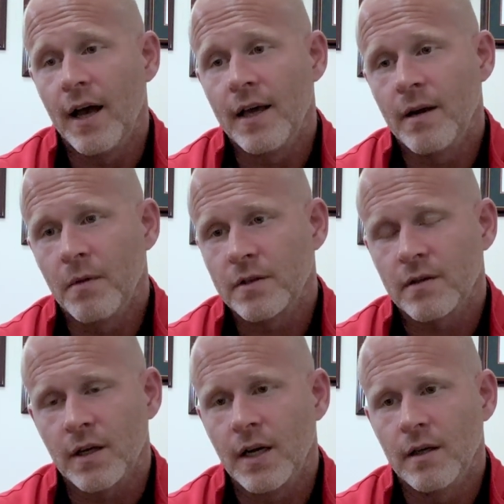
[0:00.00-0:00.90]
And I'm
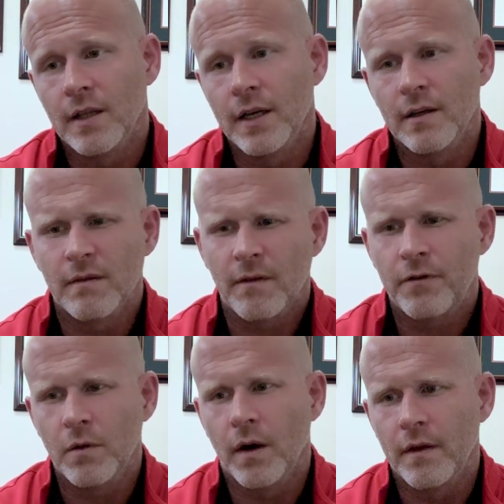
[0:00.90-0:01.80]
also going to outline a
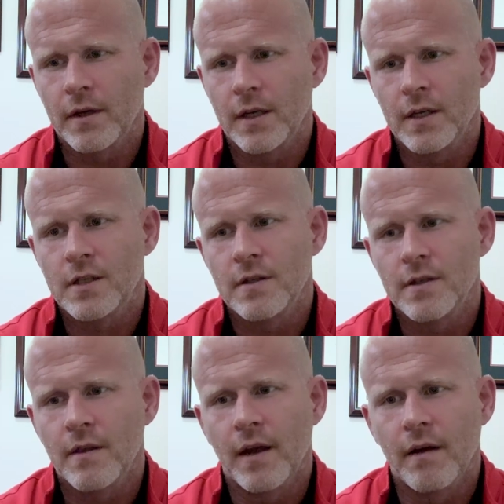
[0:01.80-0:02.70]
few other conditions
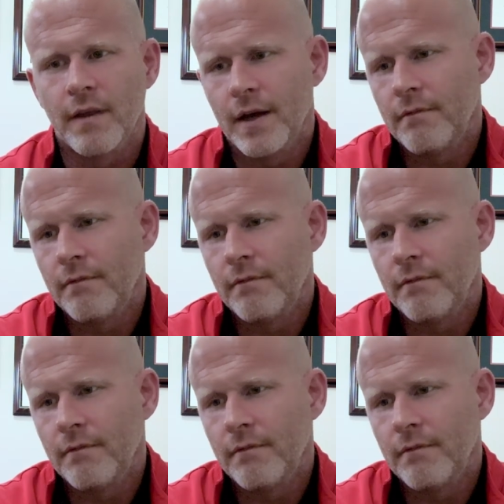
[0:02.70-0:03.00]
in there